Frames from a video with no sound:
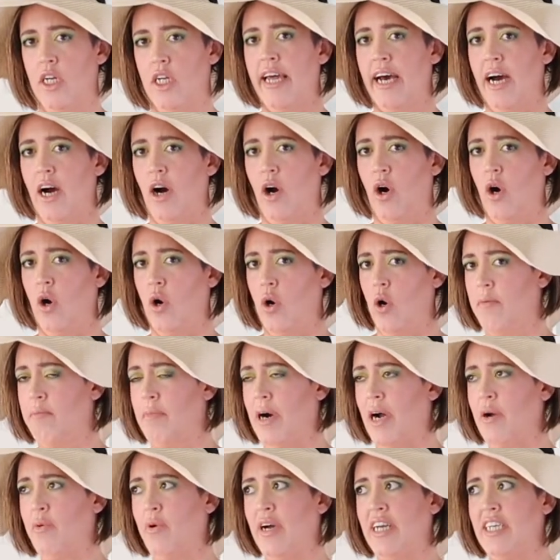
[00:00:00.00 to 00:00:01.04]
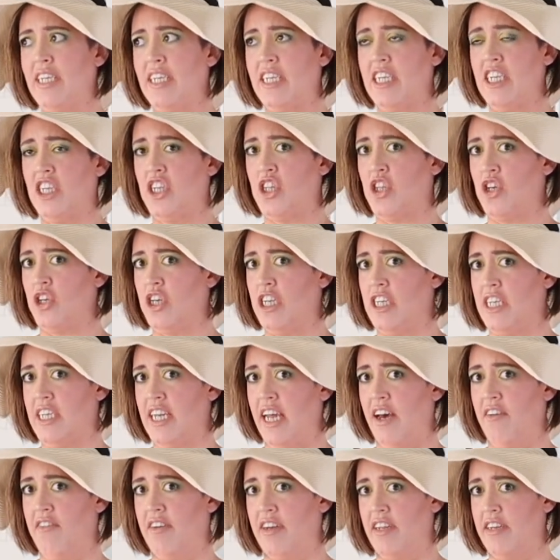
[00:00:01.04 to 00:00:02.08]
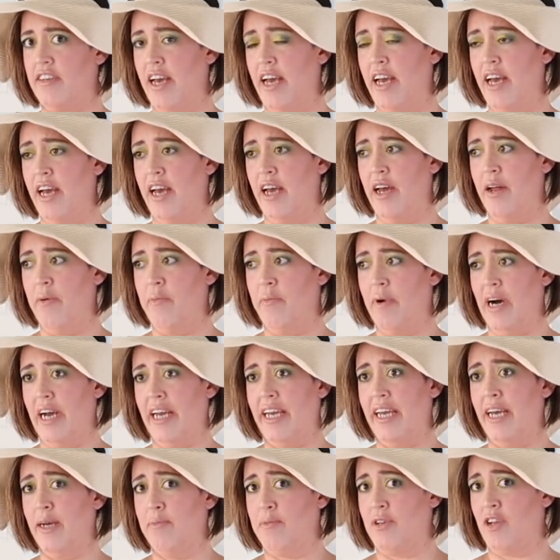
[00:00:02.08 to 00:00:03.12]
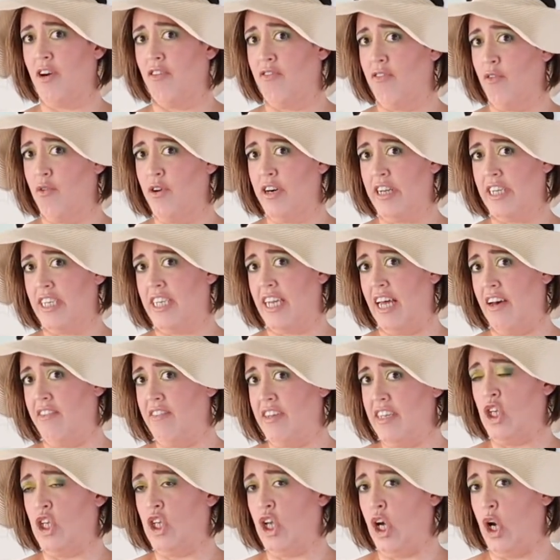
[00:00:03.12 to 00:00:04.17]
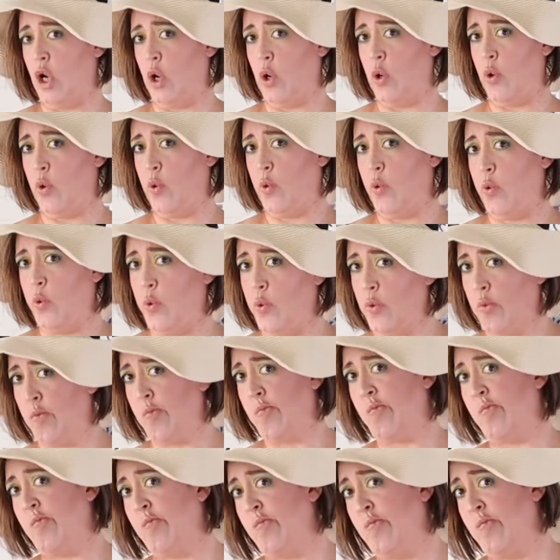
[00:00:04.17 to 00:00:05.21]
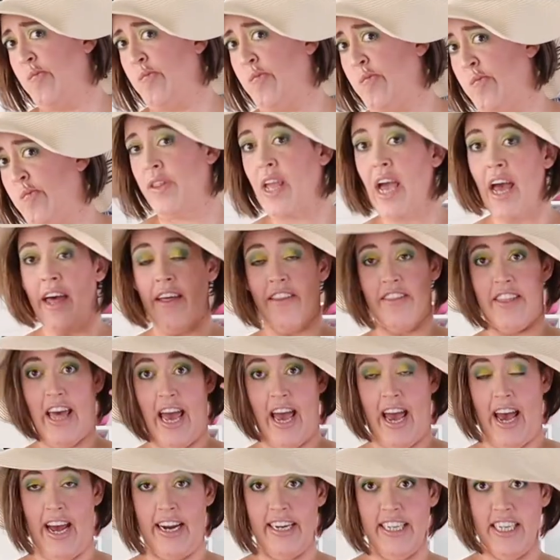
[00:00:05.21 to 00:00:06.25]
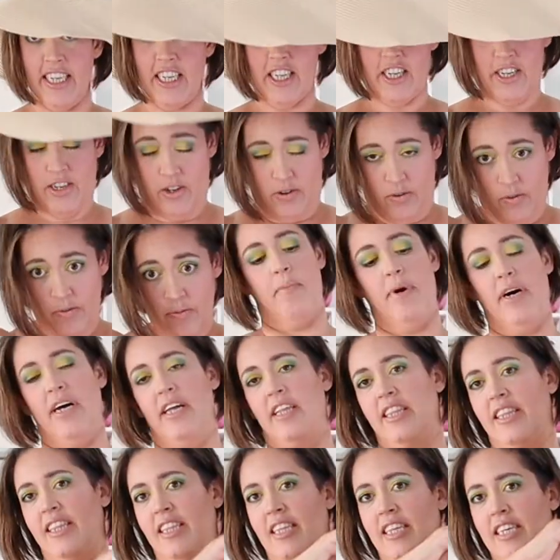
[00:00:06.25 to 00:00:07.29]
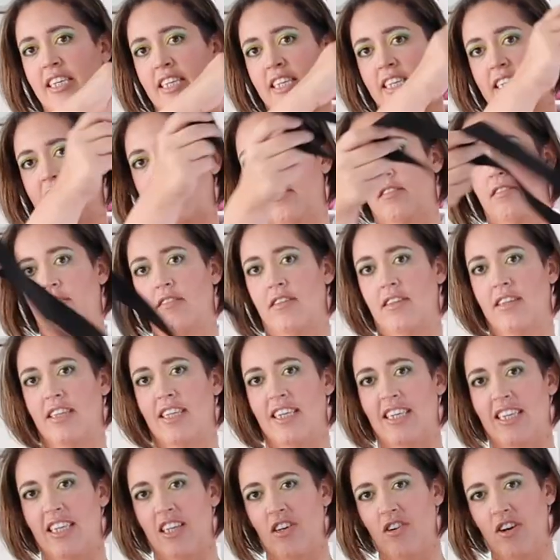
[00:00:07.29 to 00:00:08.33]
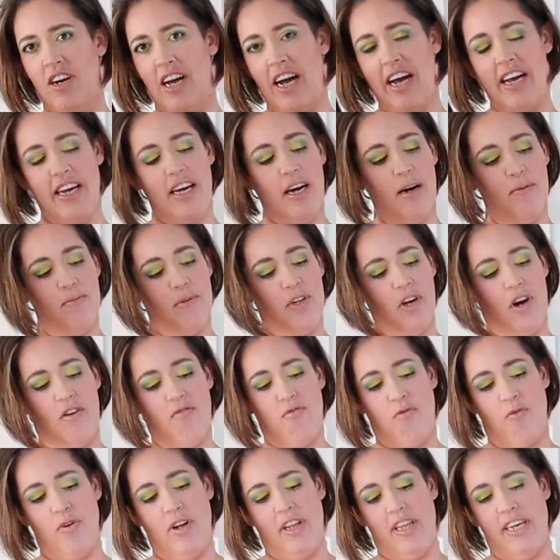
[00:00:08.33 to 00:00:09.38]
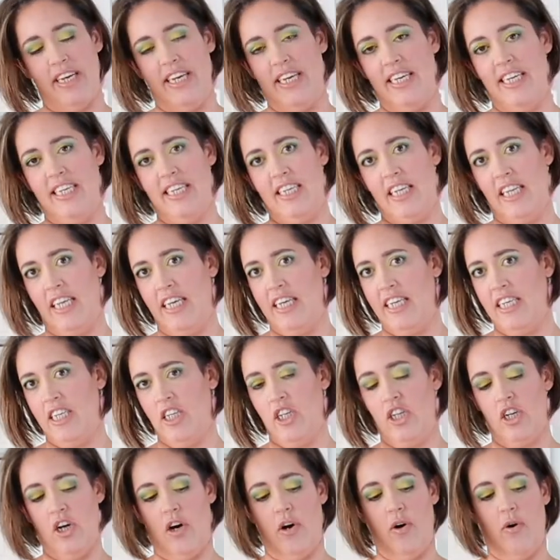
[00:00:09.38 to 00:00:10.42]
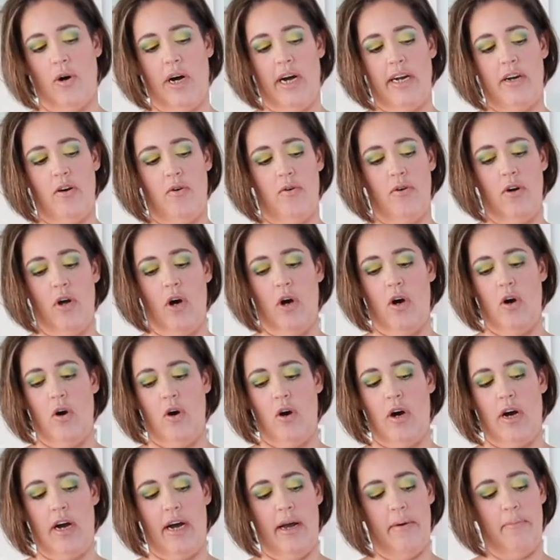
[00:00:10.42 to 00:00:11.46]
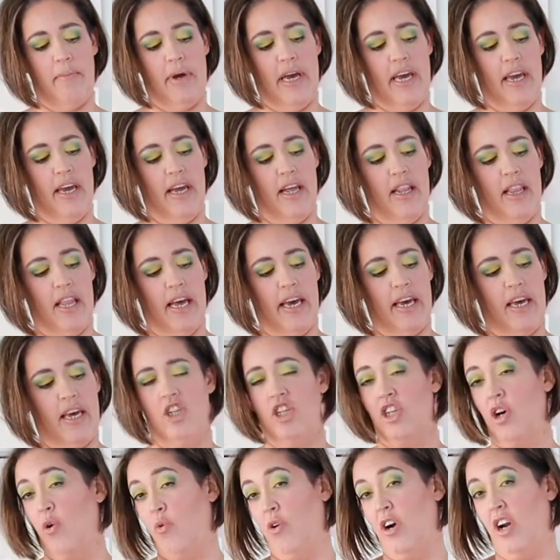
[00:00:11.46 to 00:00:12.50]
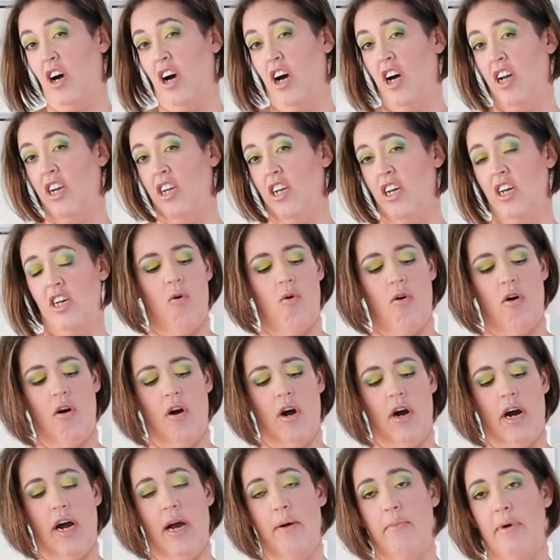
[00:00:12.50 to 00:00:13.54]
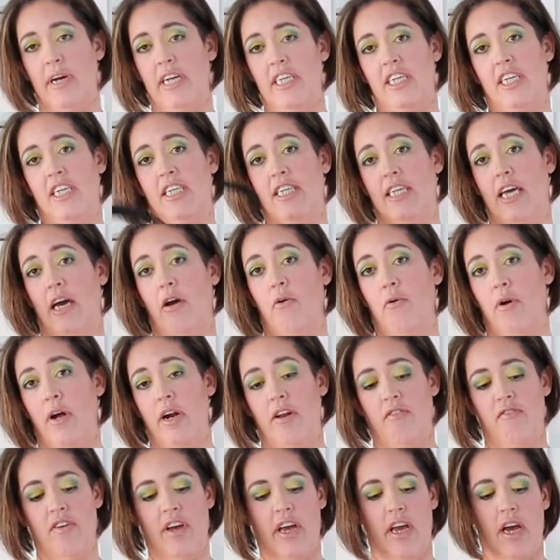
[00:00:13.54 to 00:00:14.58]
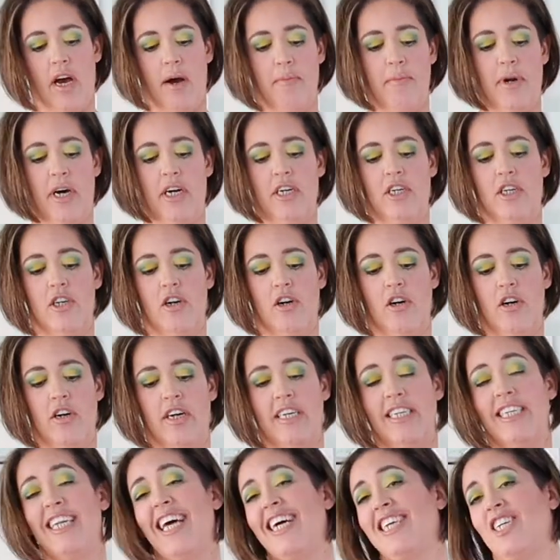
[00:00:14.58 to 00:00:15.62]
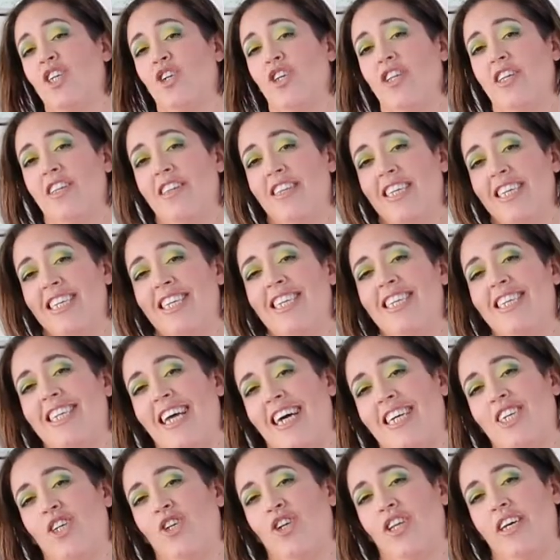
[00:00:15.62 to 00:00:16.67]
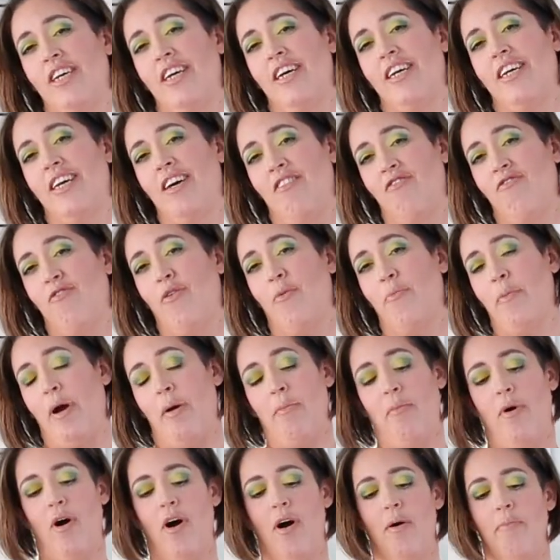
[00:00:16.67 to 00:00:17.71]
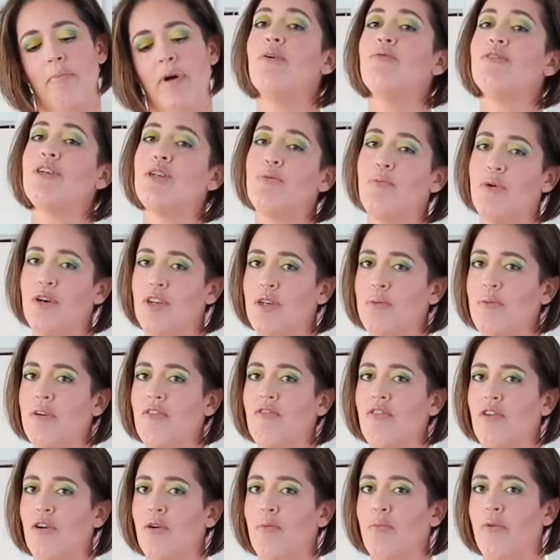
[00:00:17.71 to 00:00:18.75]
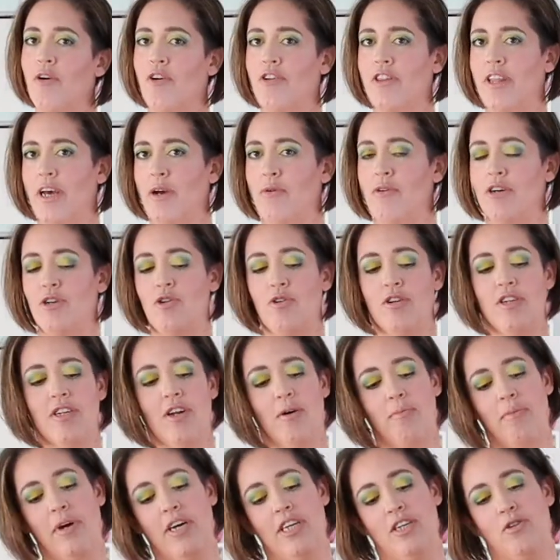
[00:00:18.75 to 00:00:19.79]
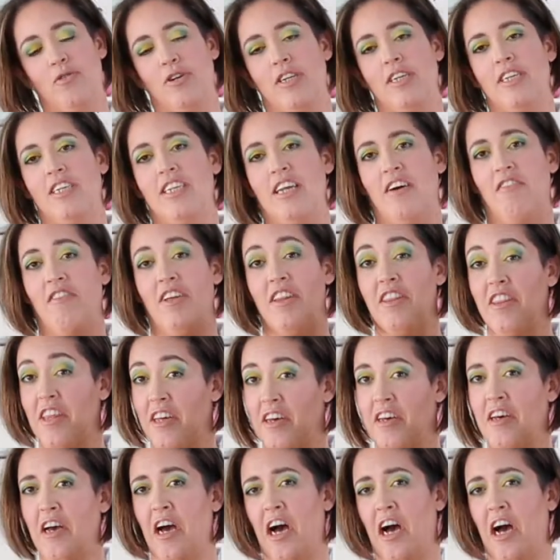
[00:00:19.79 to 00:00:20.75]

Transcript: Now, my waist is 37 and my hips are 47, so. The hat is cute, but this little guy comes off really easily, so I don't know. I may like sew it on, or I may just get rid of it. I'm not sure. This is actually a gift for my mom. It was supposed to be for her birthday, which was on May 27th.